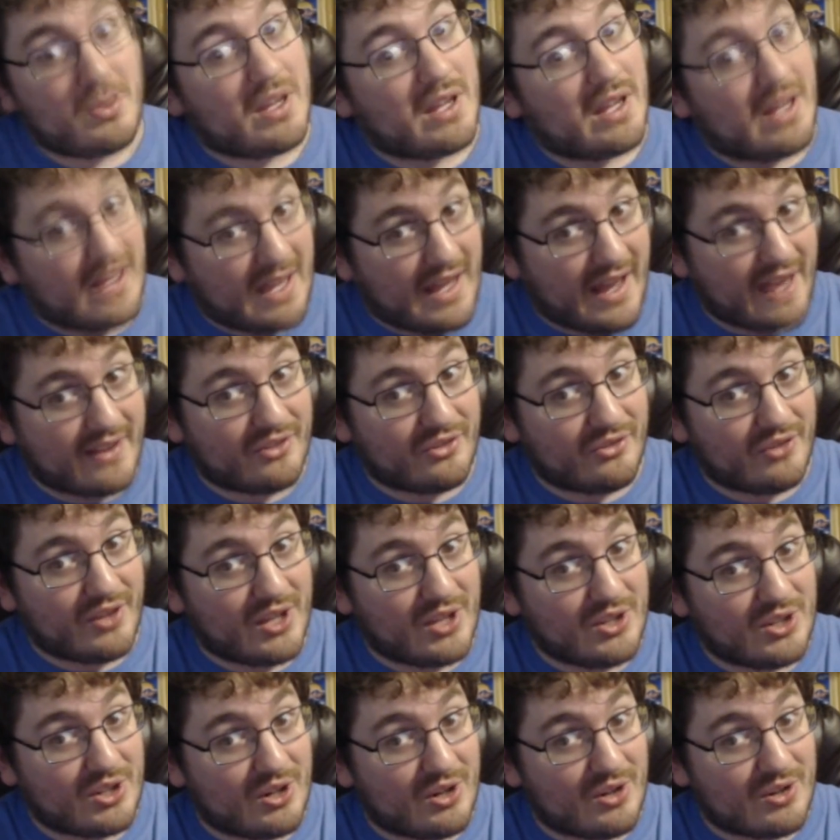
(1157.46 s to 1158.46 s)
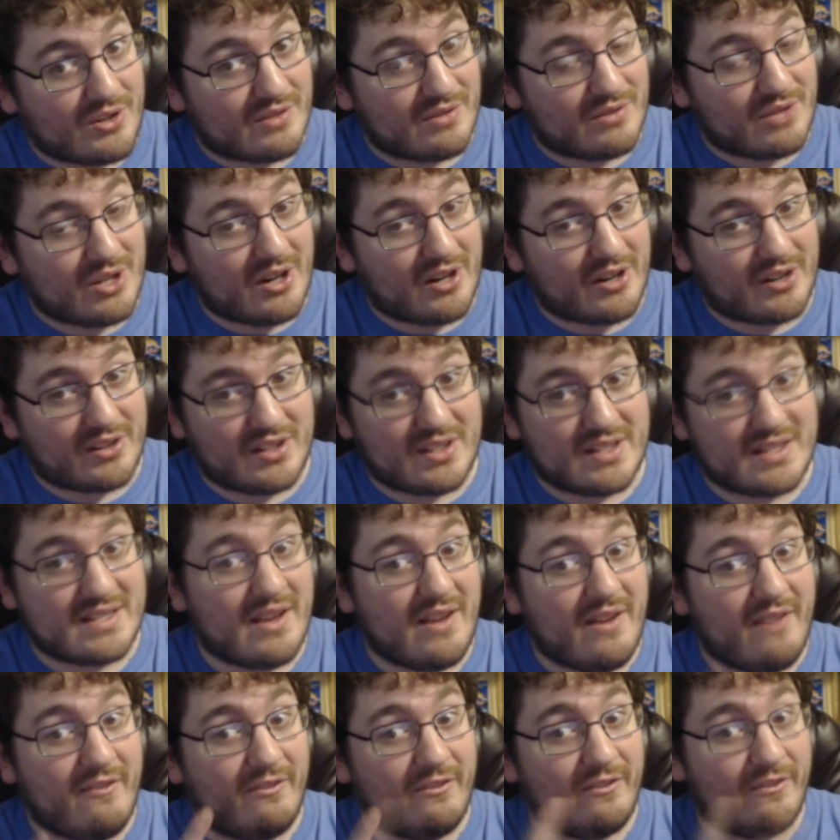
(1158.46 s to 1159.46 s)
Castlevania Curse of Darkness.
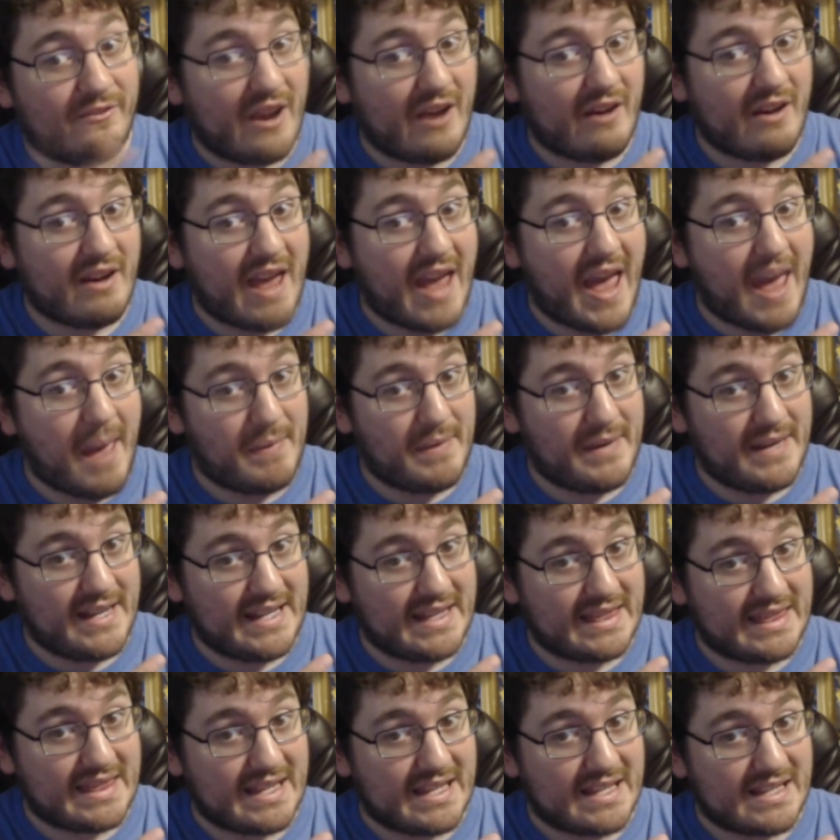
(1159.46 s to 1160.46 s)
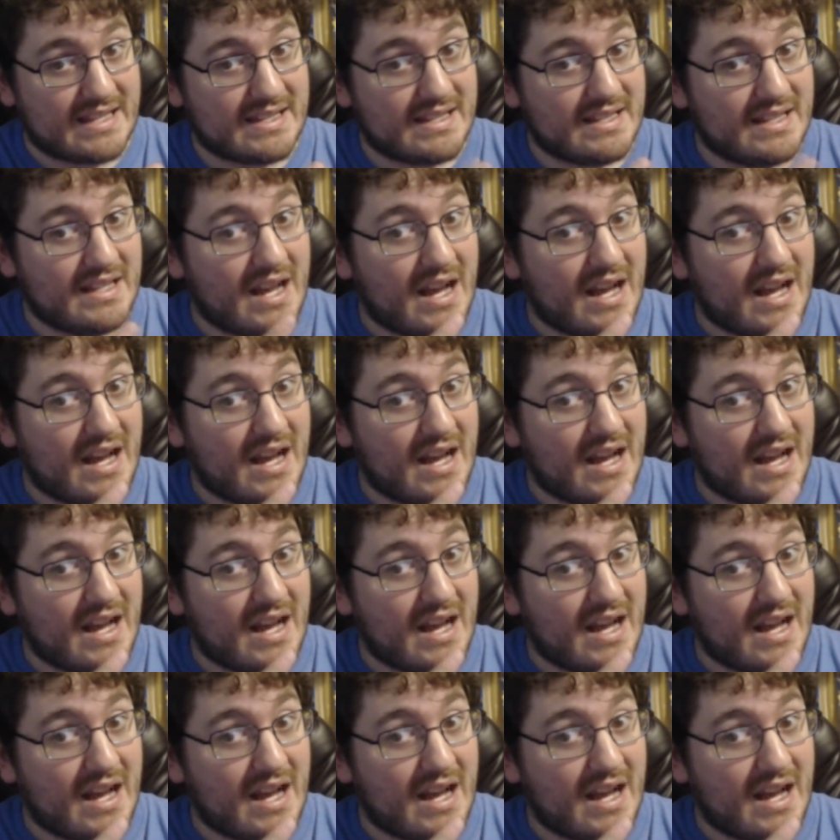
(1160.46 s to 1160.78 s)
Very happy to get this.